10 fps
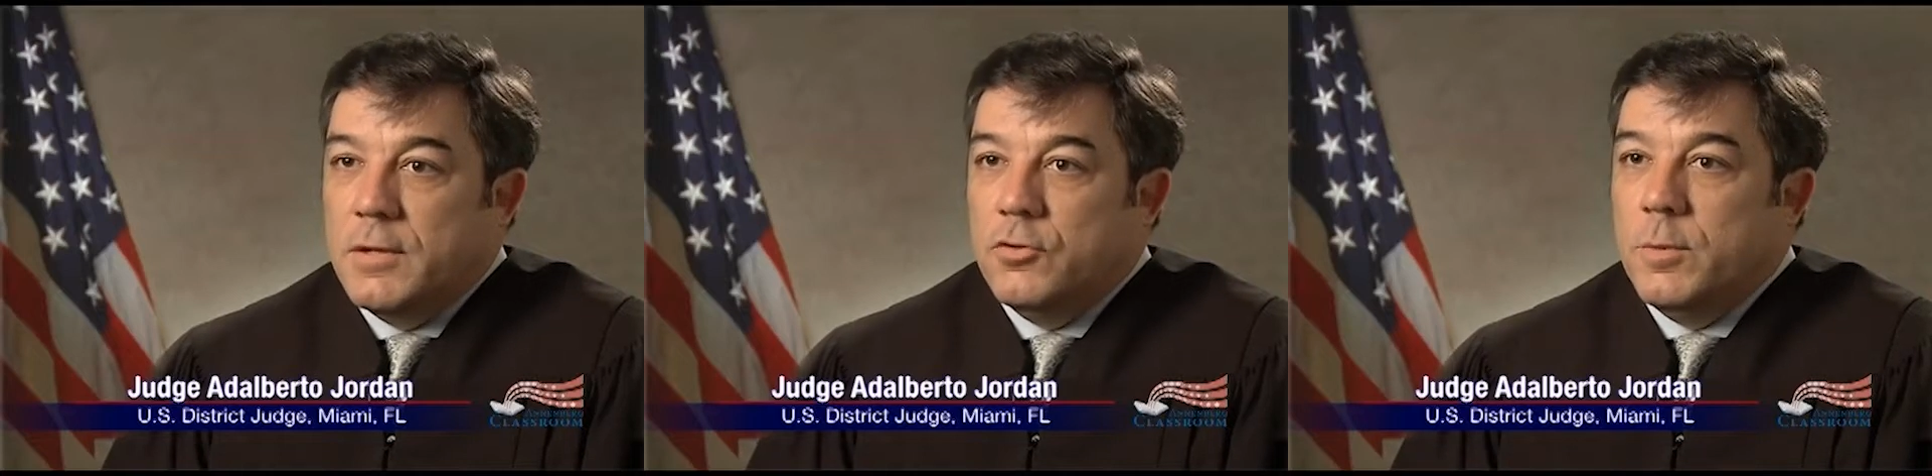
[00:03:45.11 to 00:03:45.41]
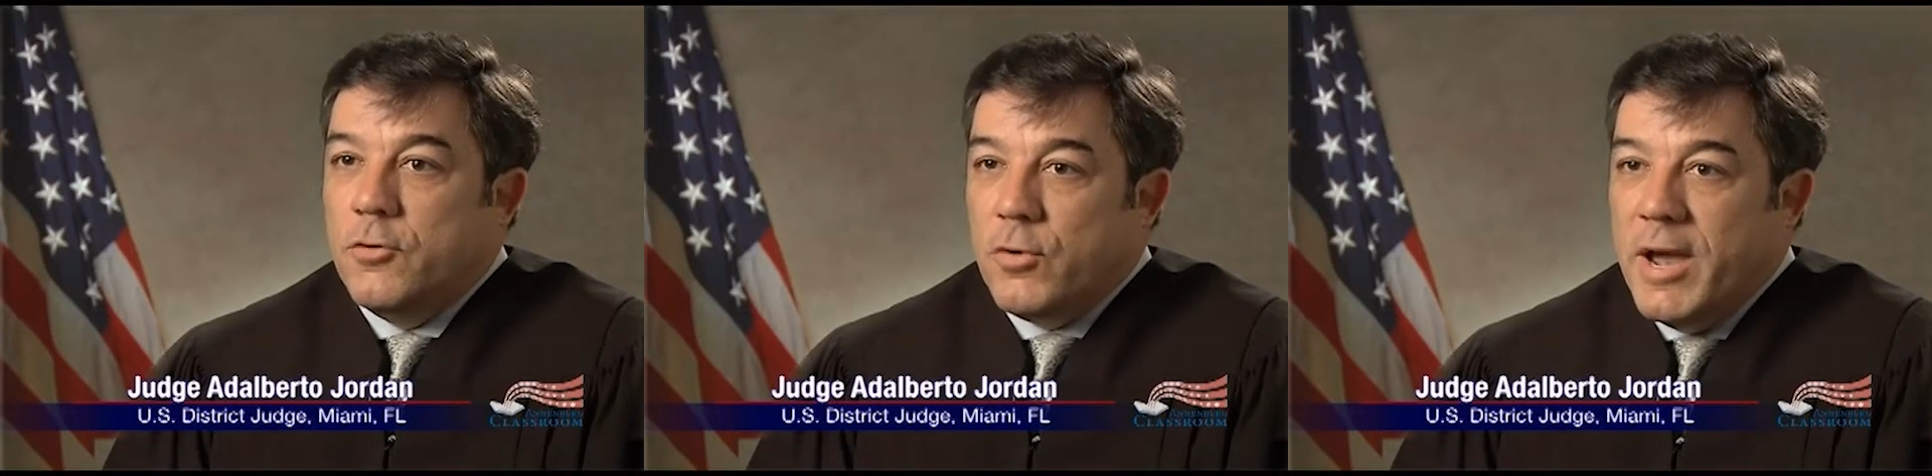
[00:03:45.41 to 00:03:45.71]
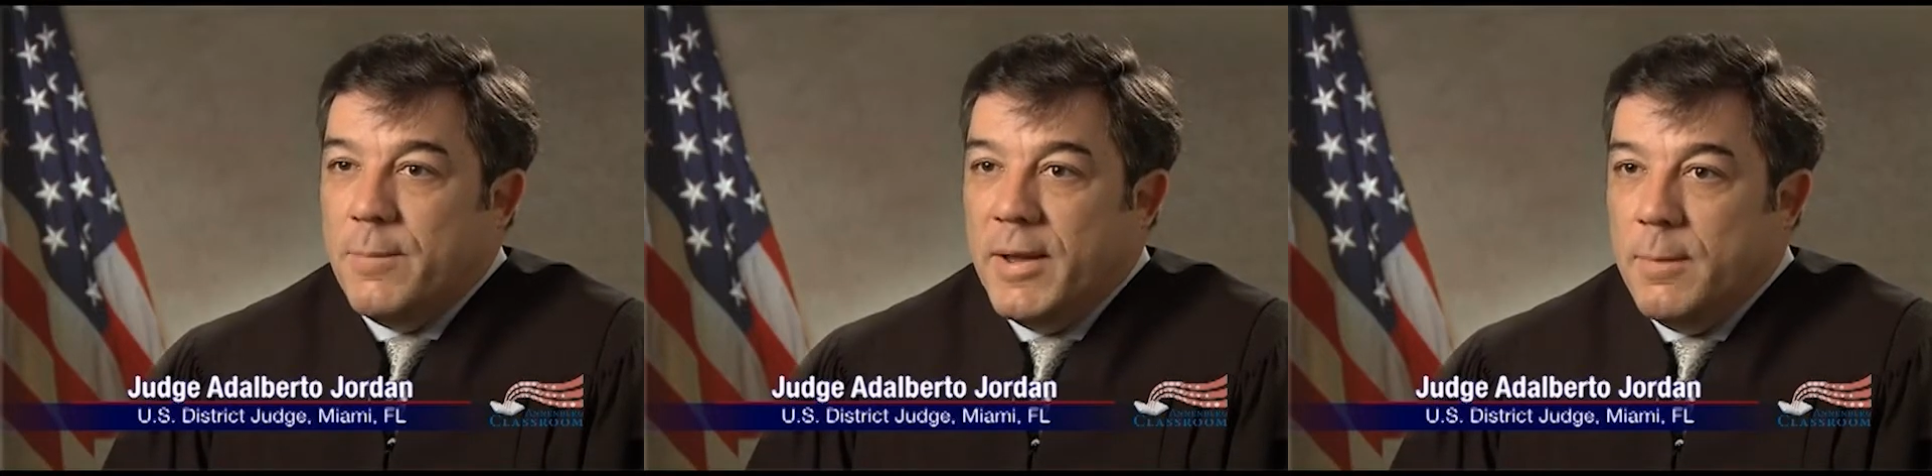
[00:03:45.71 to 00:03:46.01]
to be
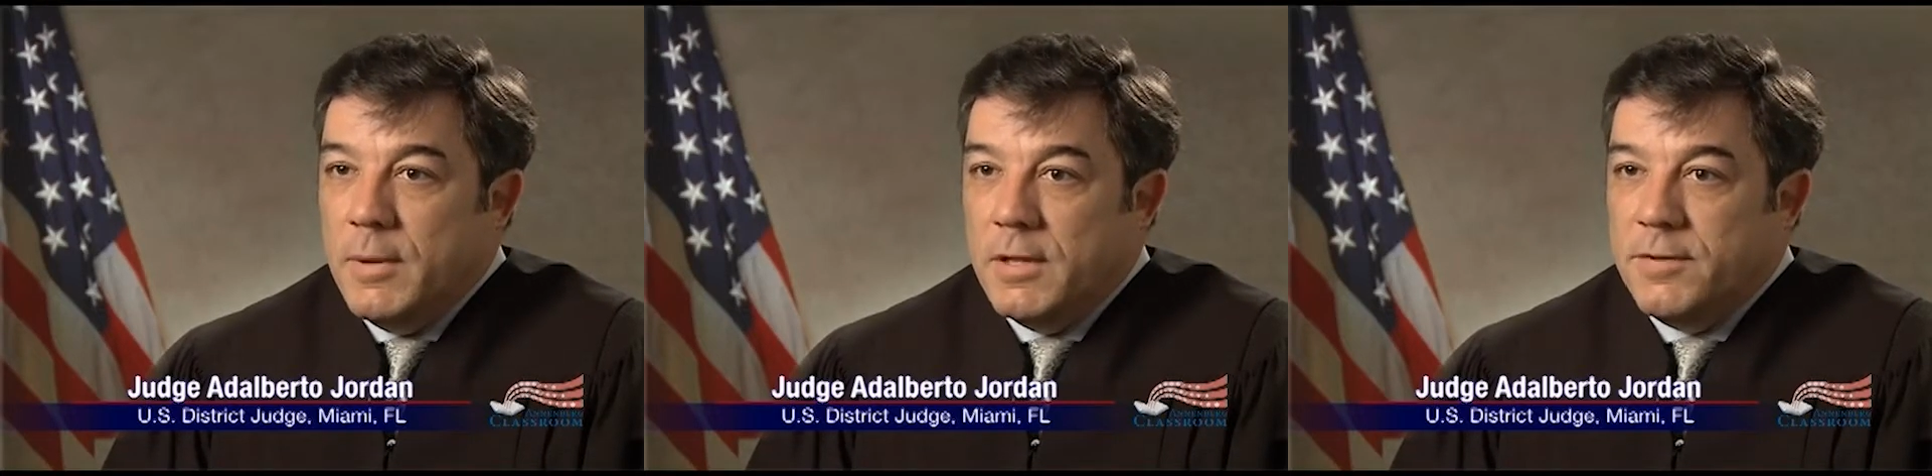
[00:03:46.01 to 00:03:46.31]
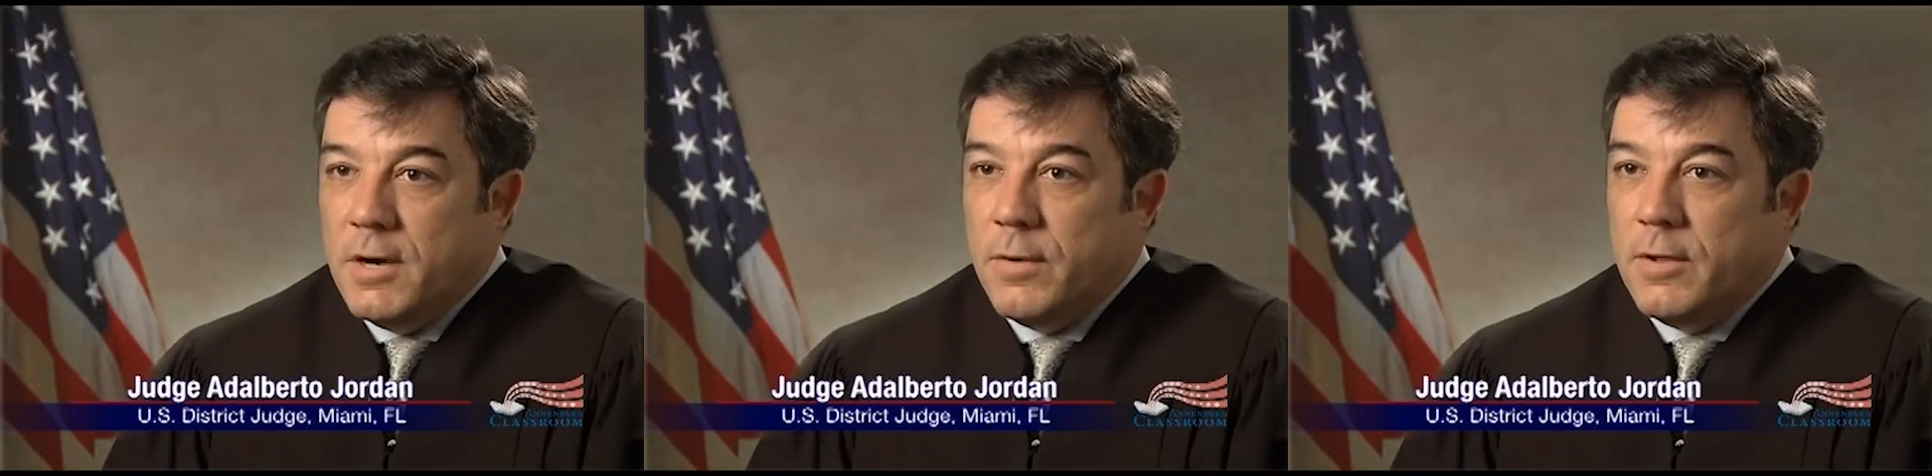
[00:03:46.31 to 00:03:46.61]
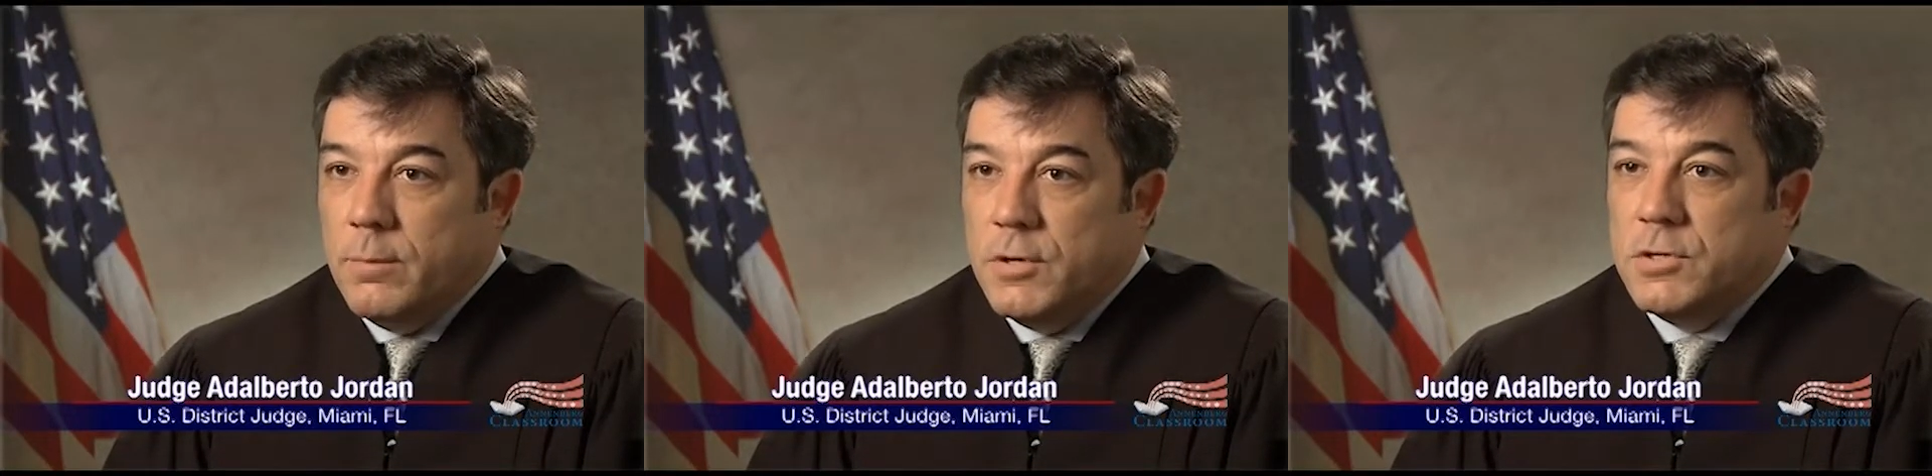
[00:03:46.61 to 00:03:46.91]
tried by a military
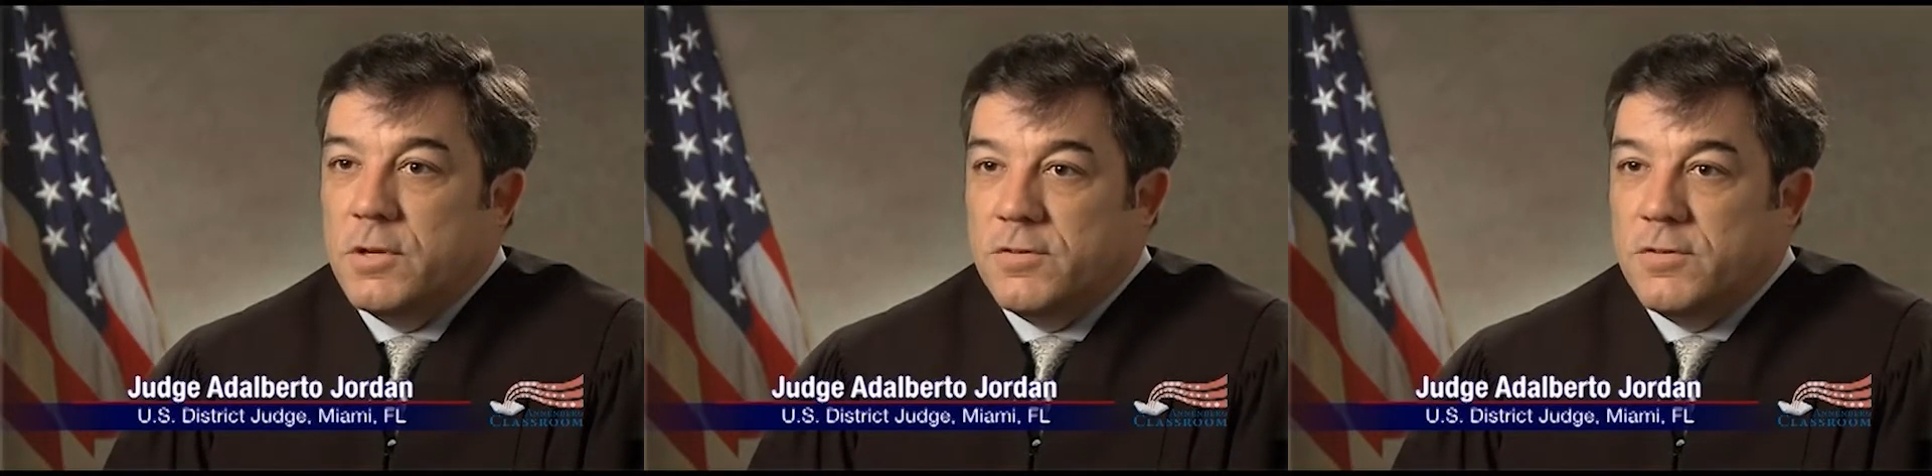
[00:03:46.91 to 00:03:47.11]
commission